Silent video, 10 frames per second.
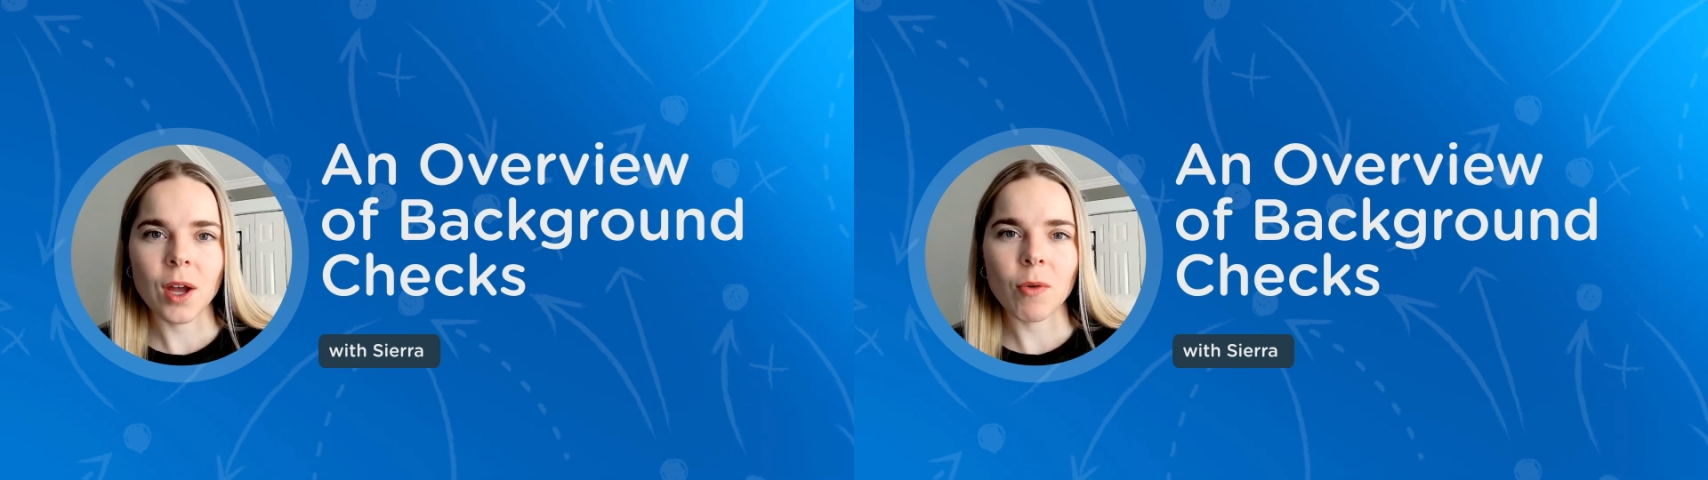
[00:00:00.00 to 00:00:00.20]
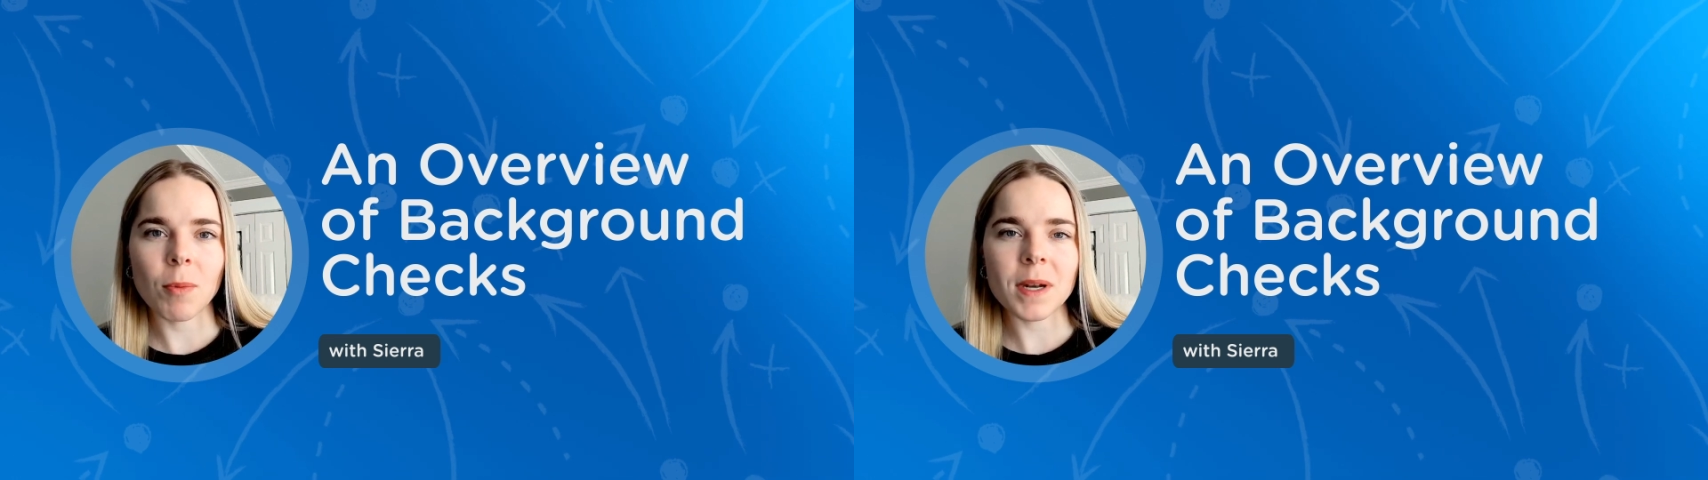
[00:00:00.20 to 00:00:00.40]

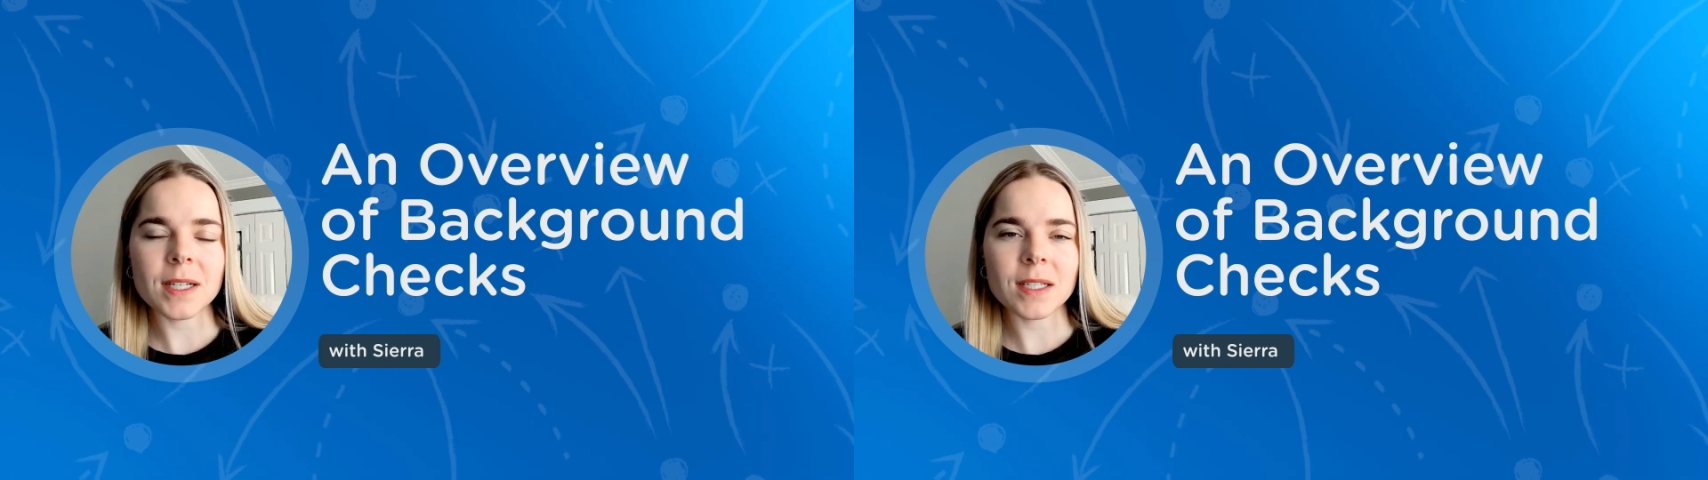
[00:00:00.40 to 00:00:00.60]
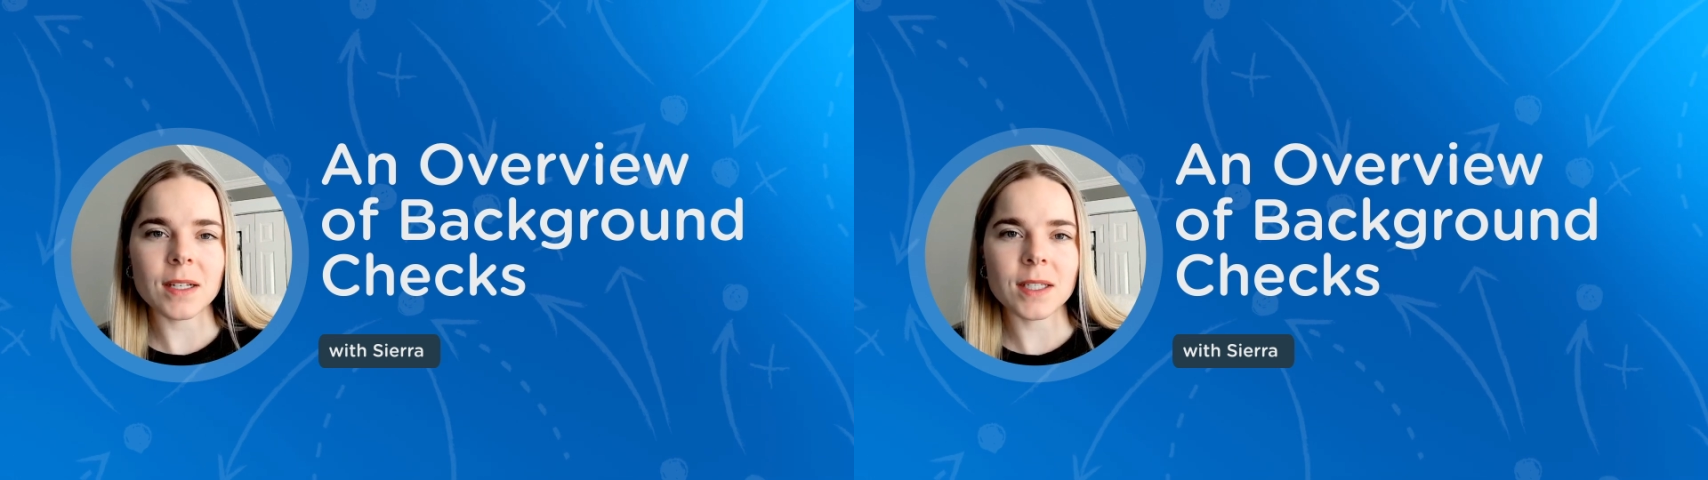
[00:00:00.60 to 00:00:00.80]
We'll be
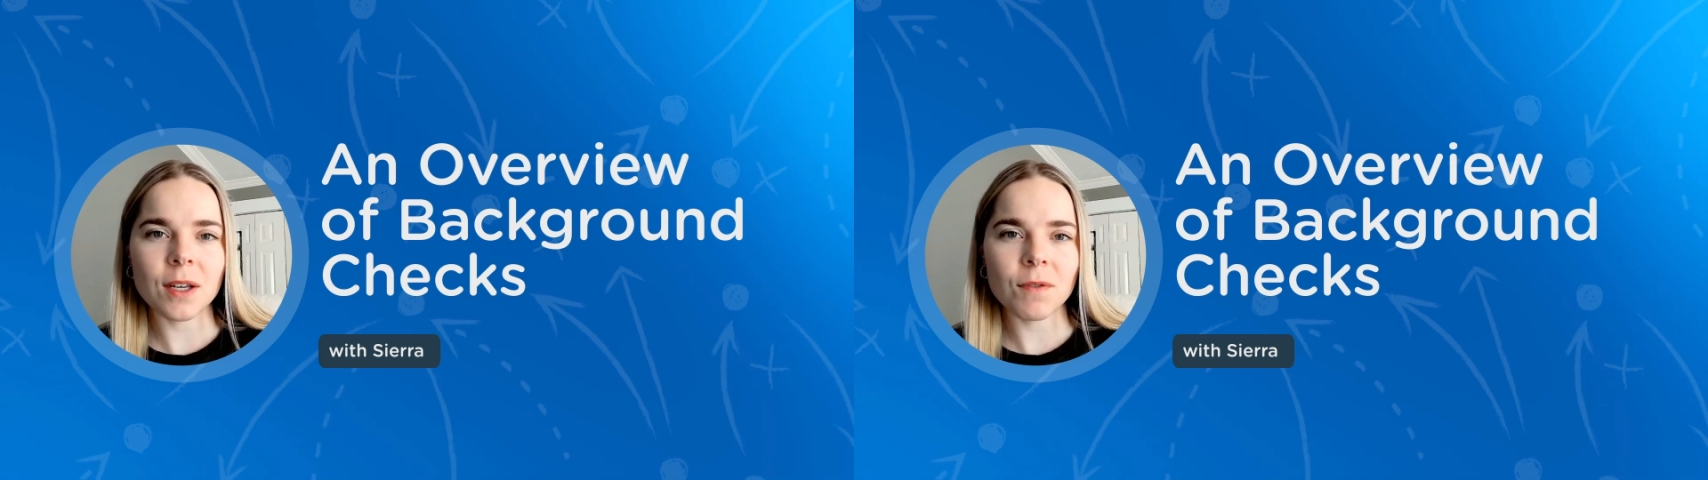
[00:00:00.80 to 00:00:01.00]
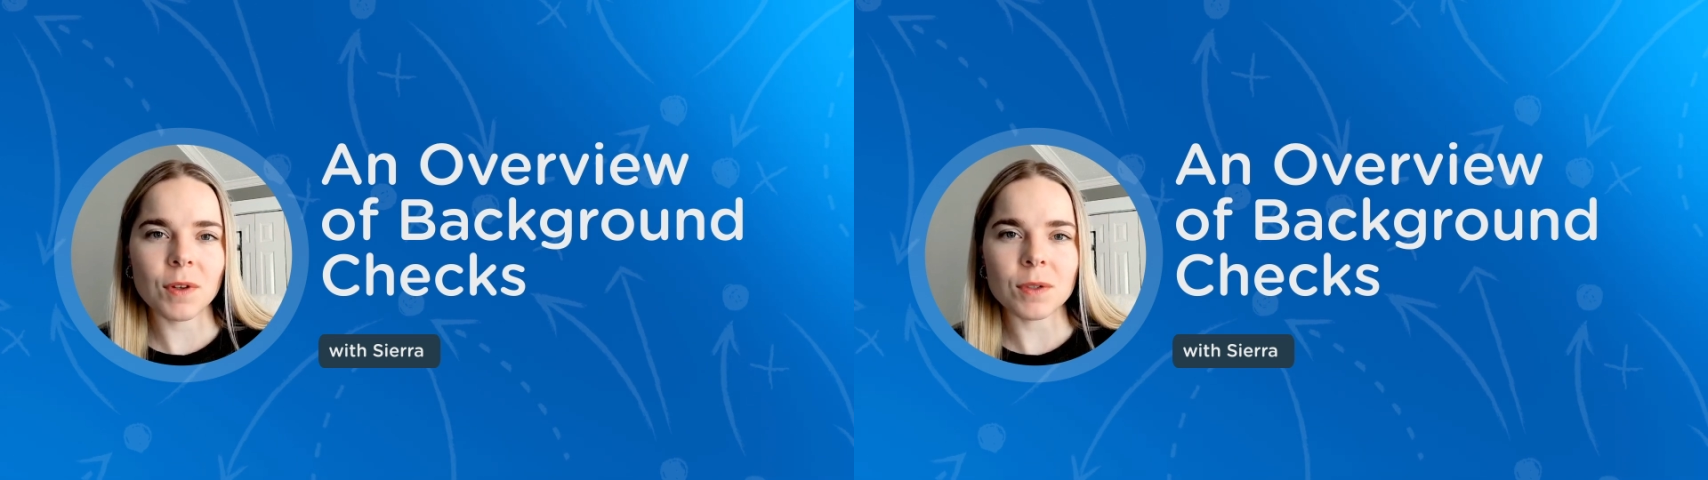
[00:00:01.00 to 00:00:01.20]
discussing a
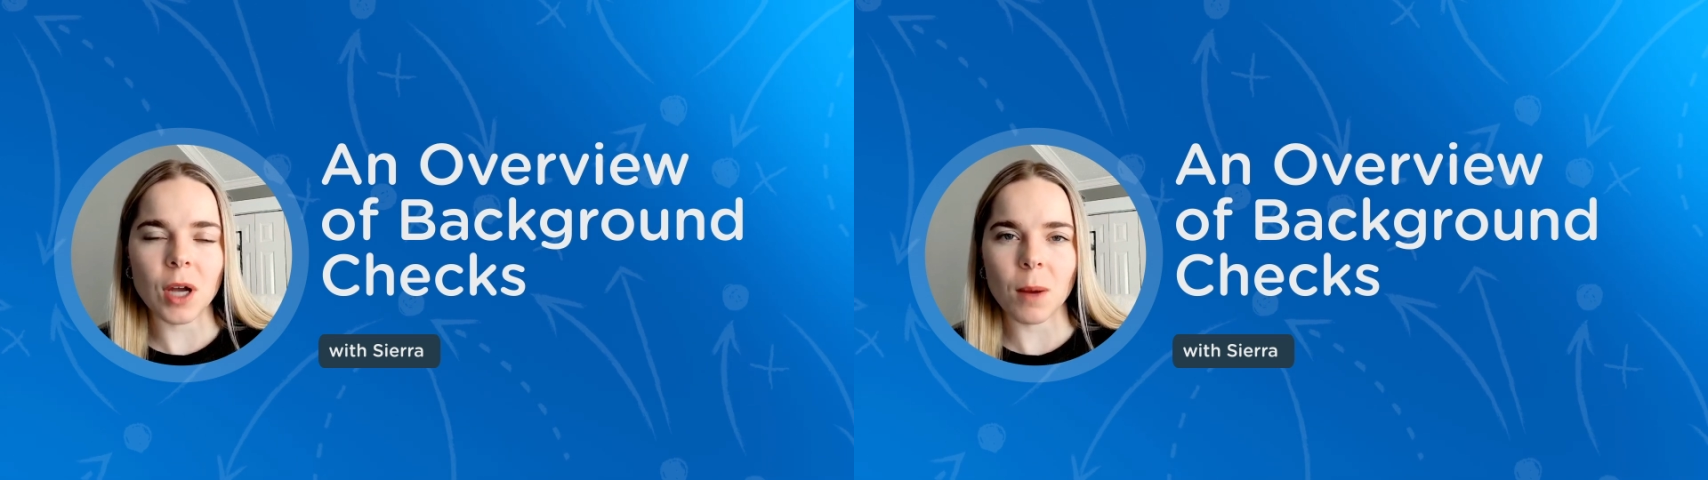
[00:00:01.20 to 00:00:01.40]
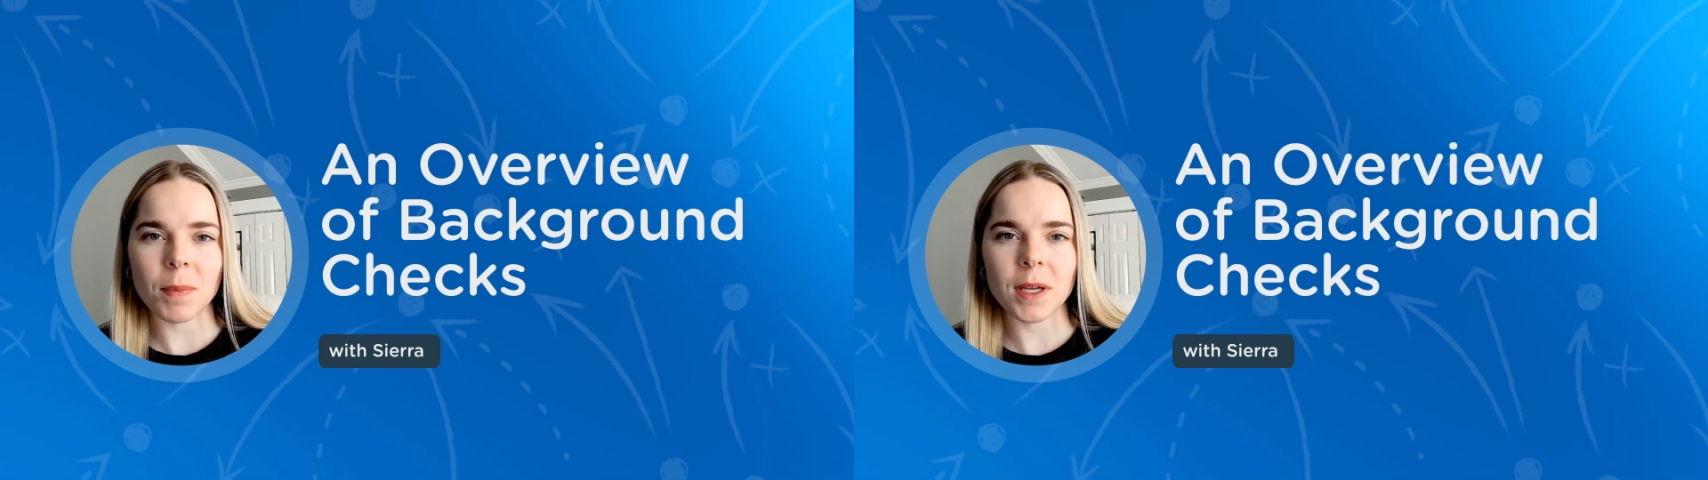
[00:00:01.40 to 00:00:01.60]
few
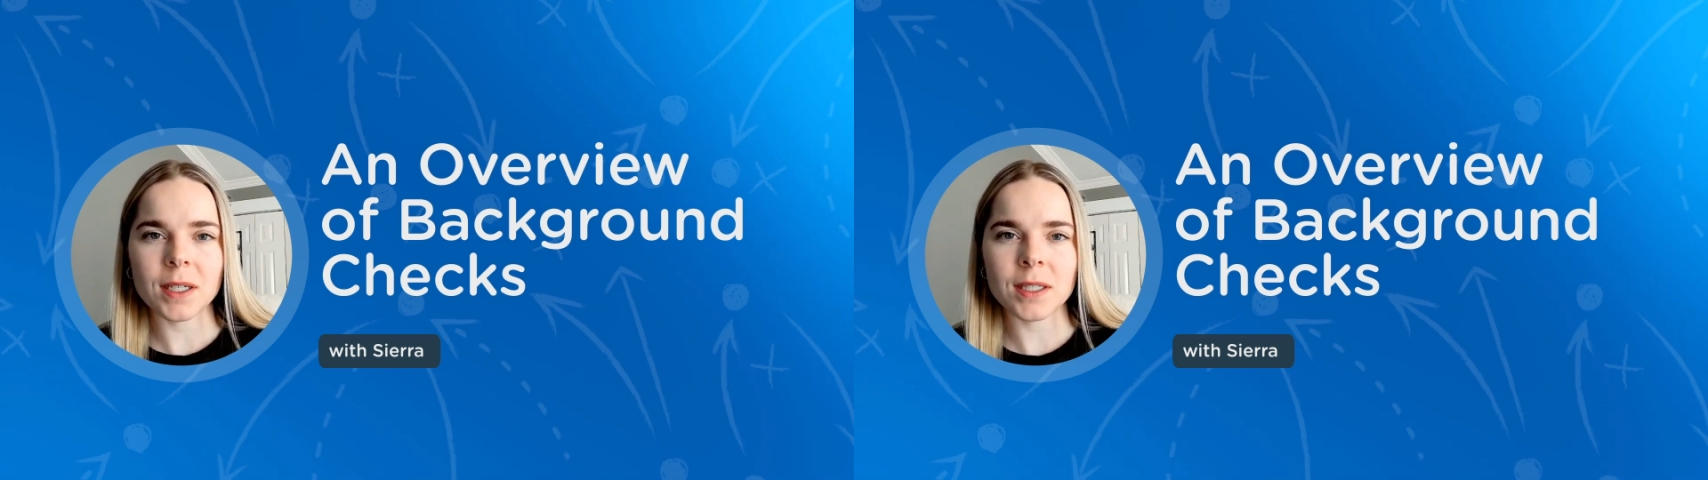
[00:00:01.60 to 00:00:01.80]
topics